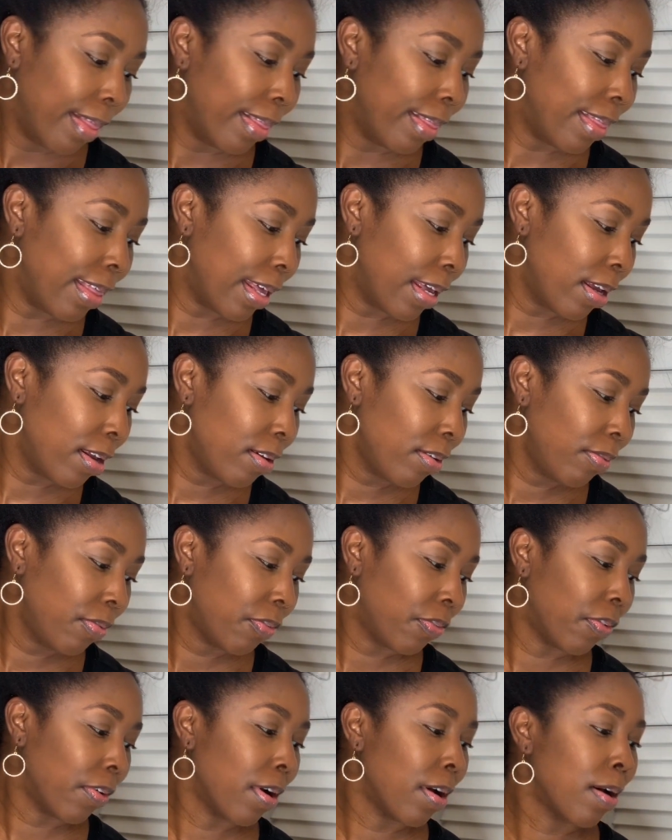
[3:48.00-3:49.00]
Then
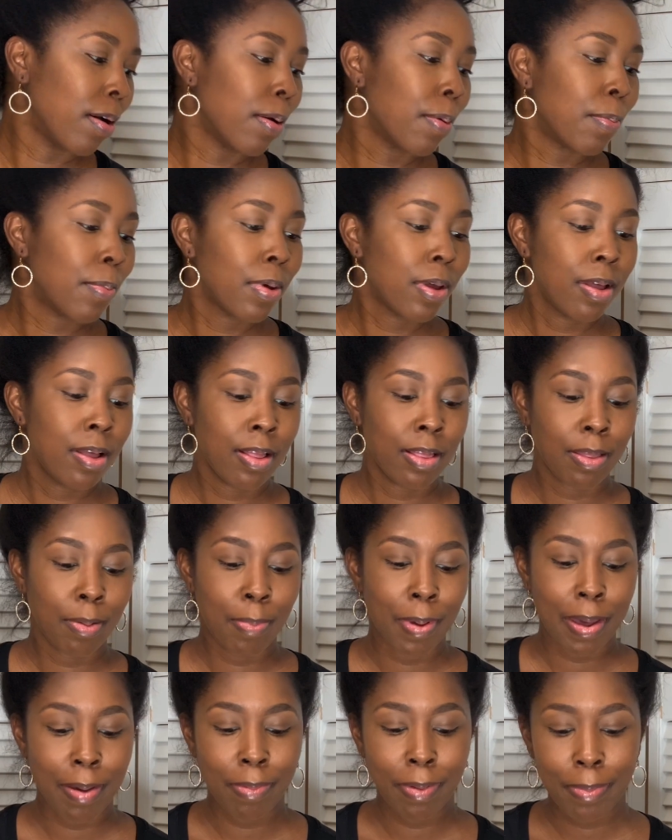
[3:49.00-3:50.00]
from the
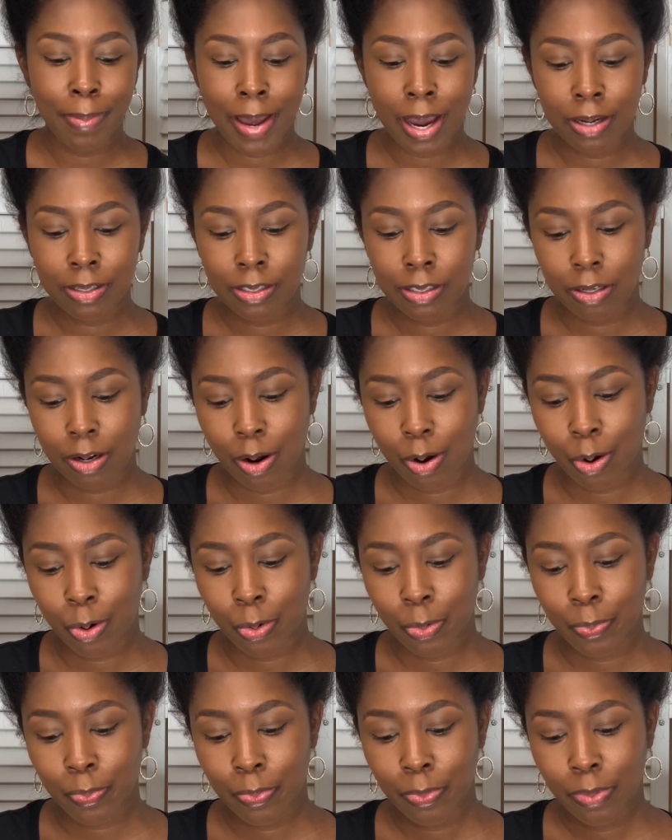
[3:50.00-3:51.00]
Baby Box
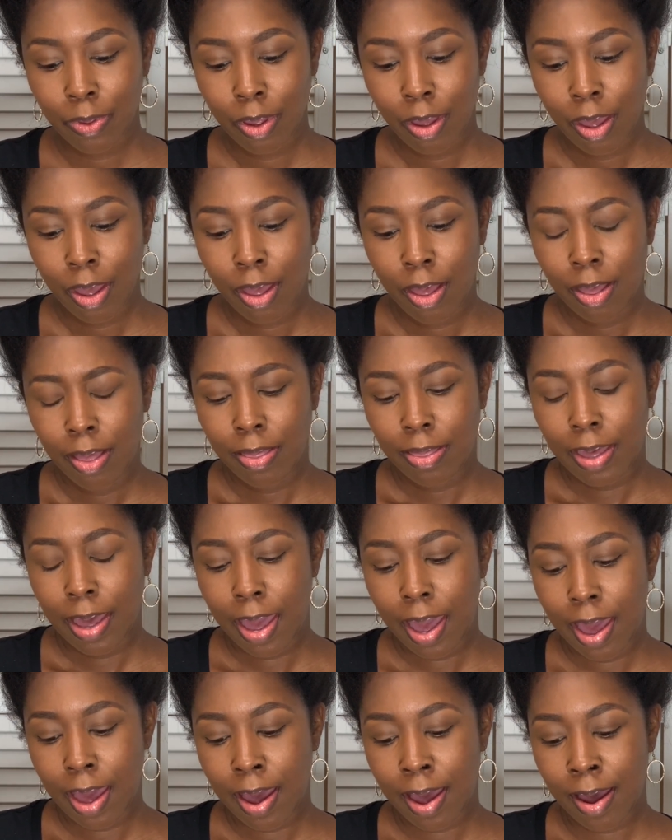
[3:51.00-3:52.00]
Co., they
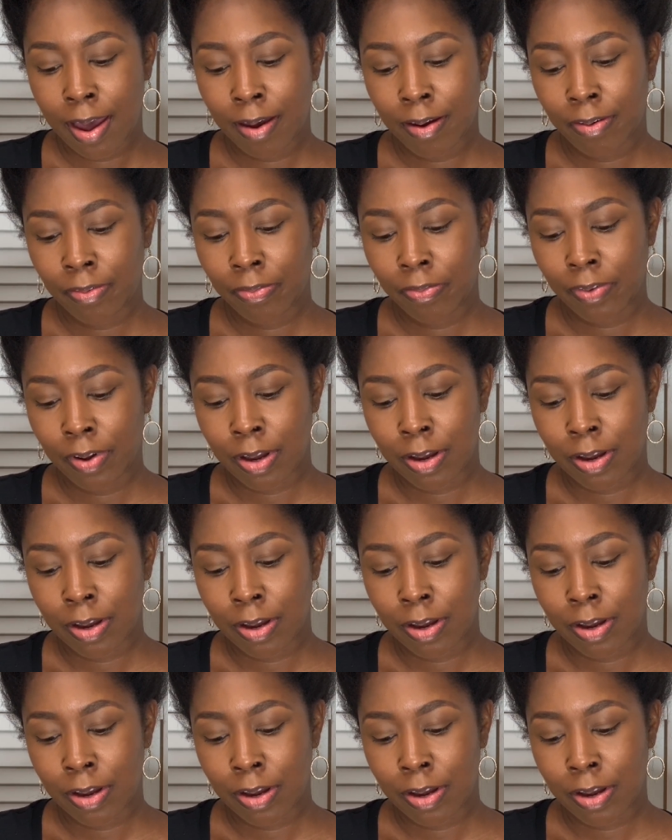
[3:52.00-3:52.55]
have,